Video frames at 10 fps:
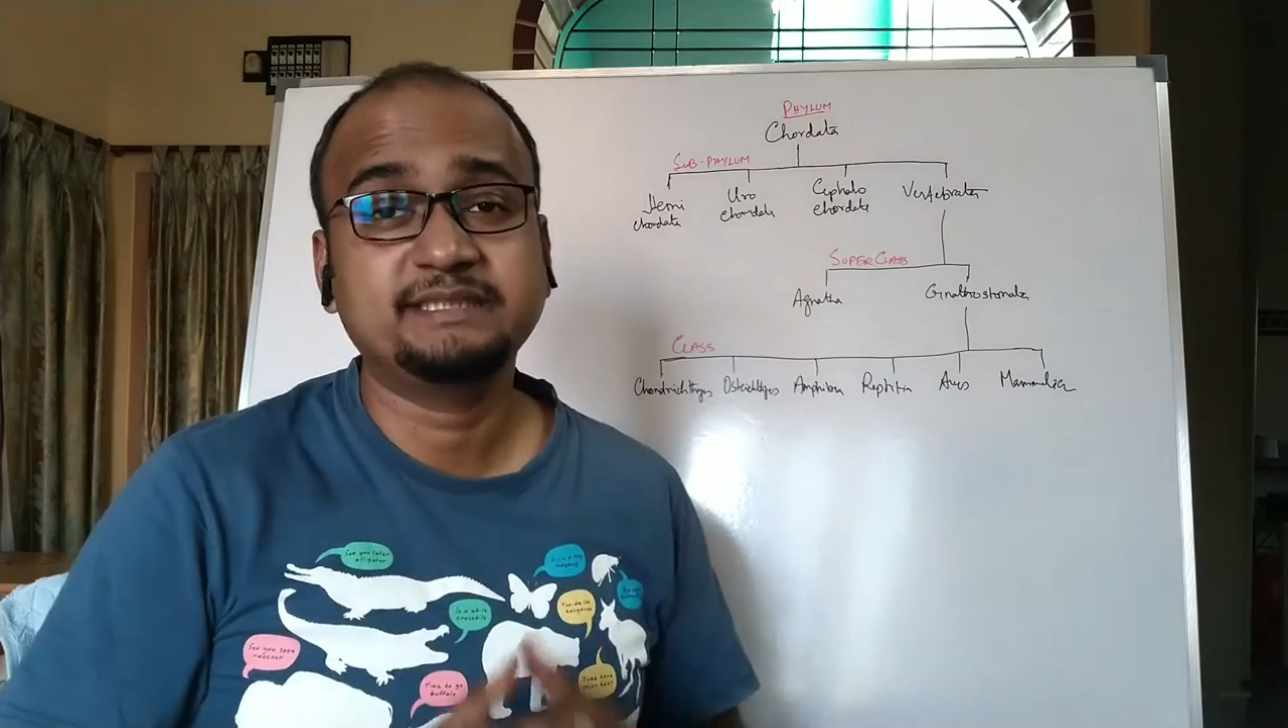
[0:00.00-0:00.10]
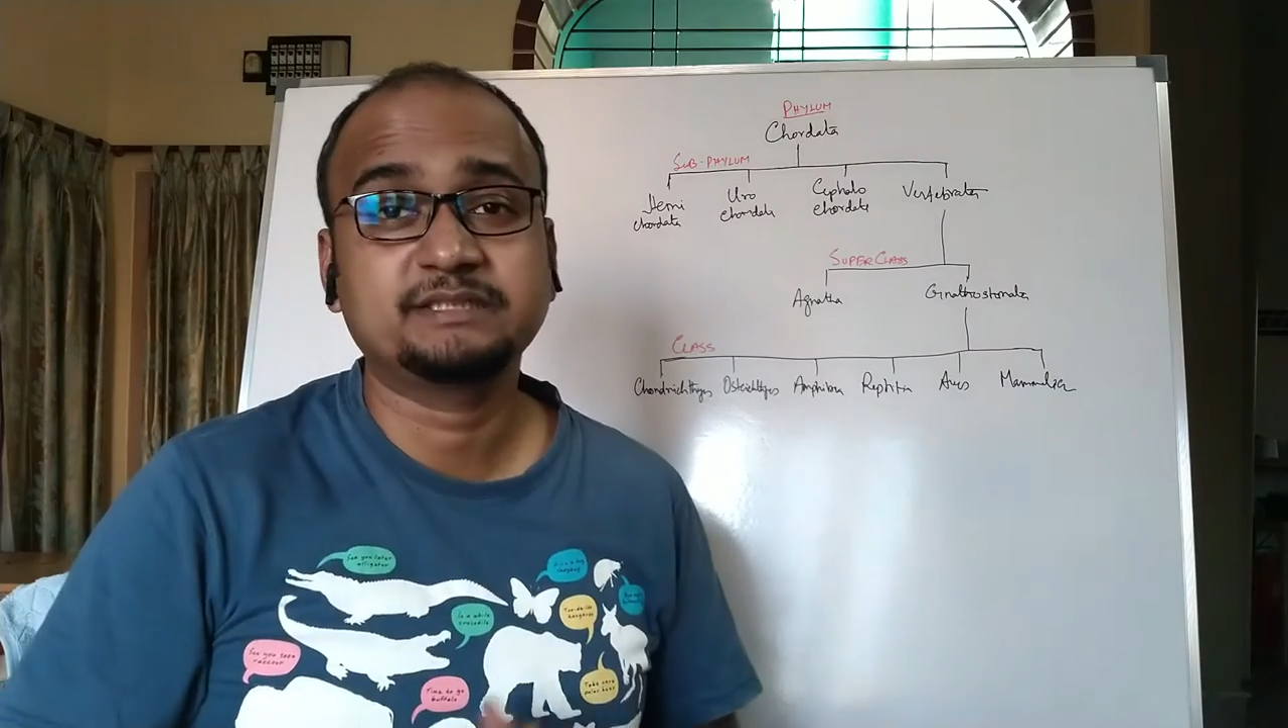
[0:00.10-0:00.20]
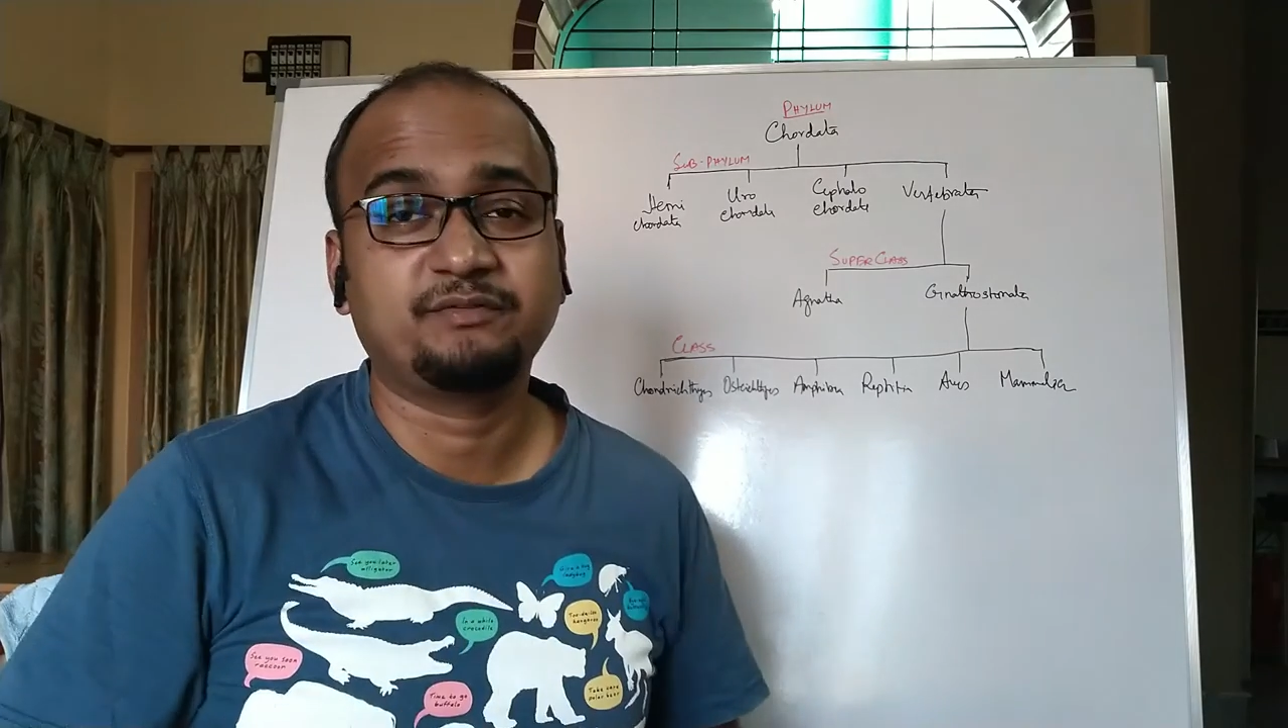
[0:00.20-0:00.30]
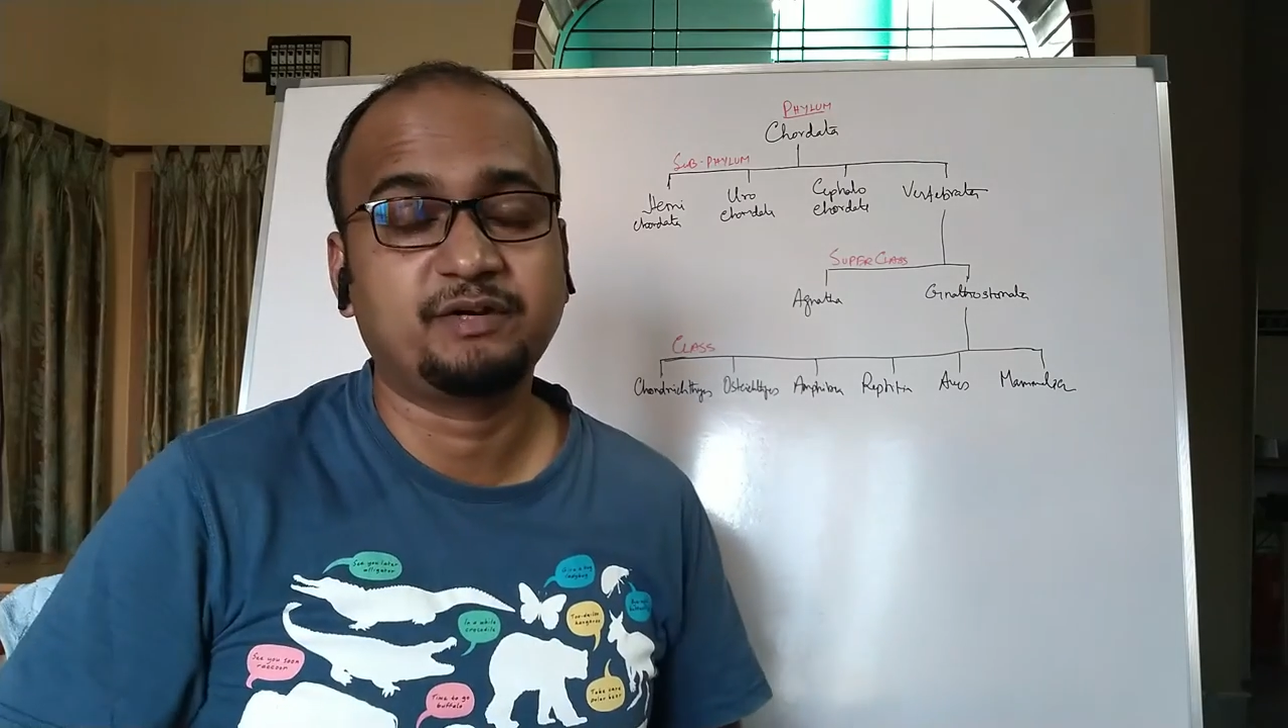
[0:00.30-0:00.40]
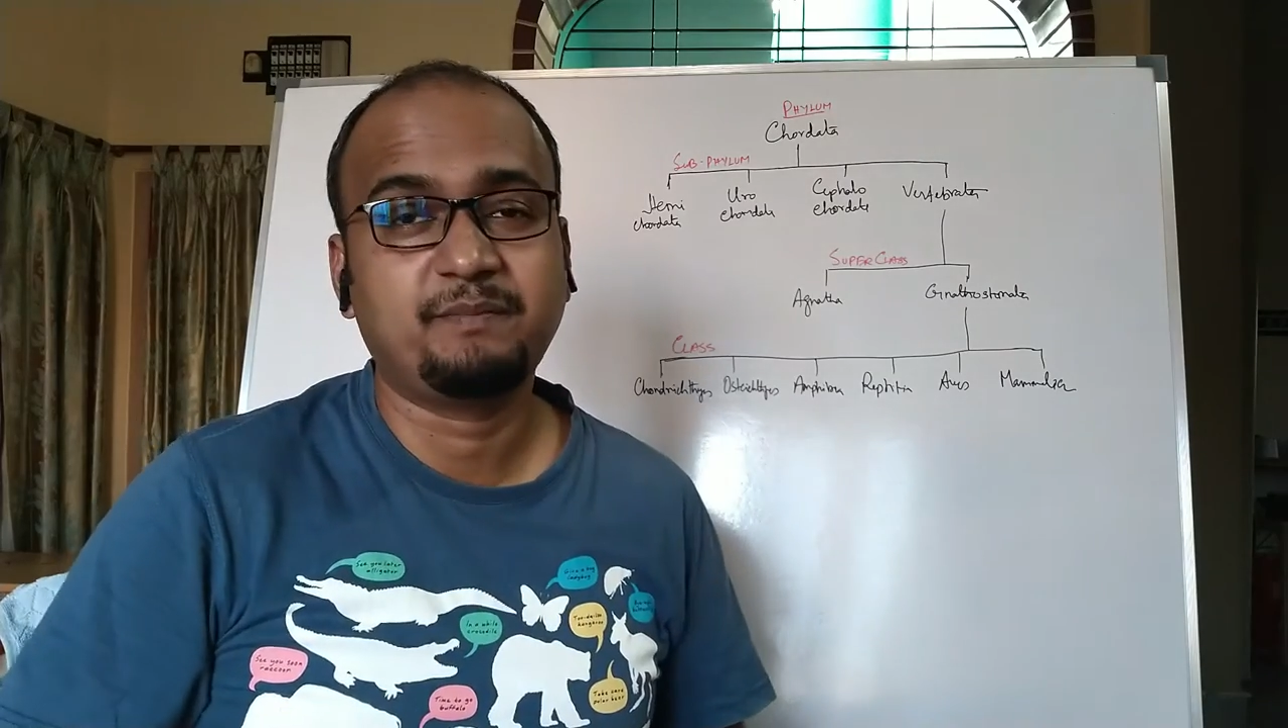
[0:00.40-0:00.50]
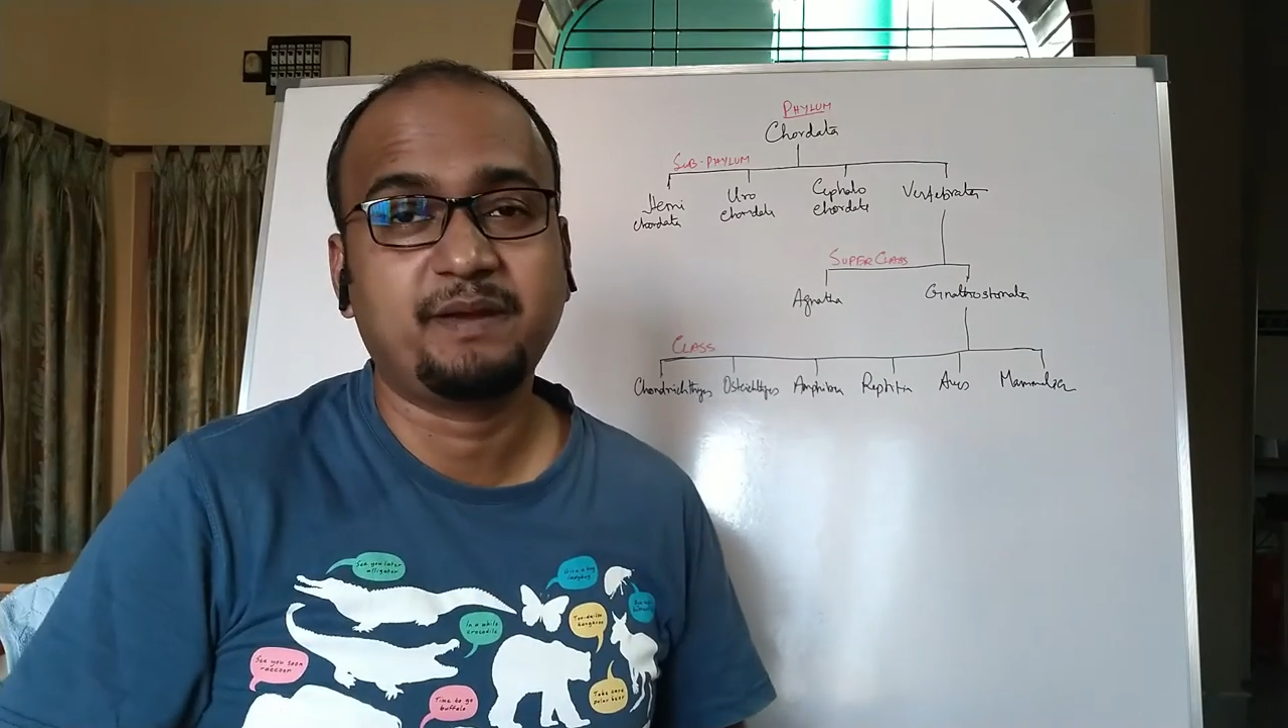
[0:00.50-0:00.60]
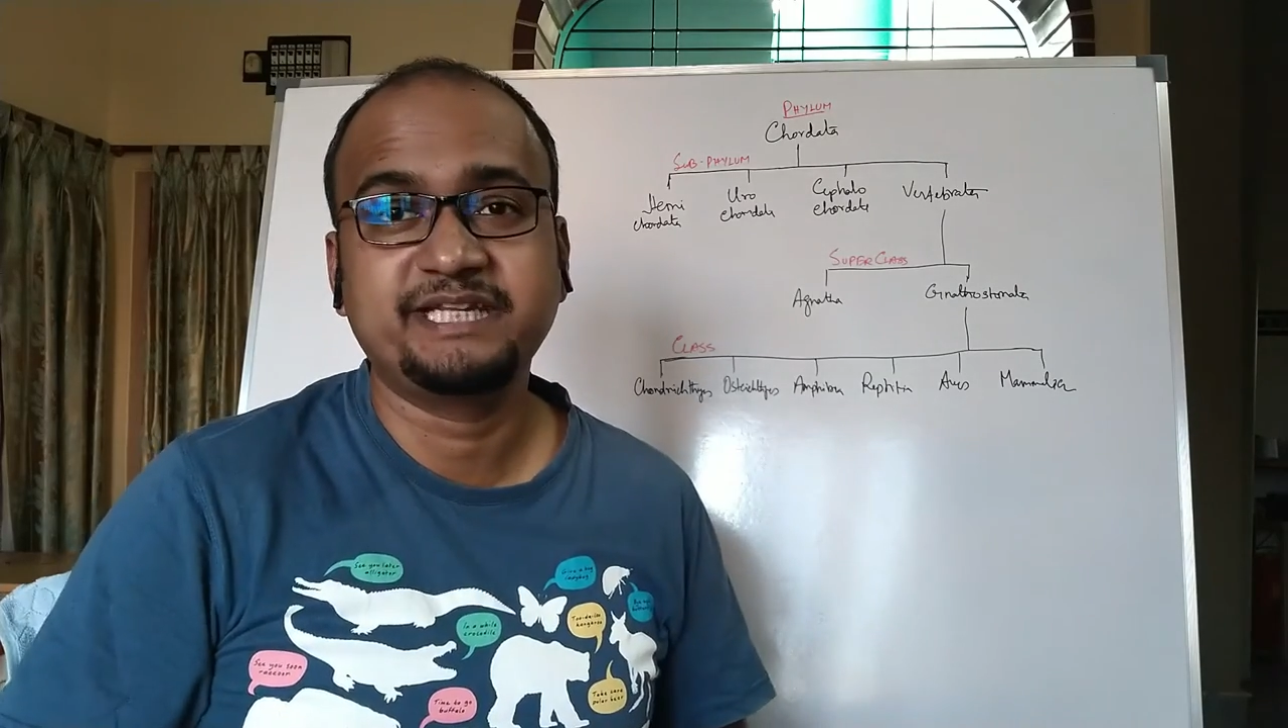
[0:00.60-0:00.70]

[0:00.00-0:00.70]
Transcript: is covered by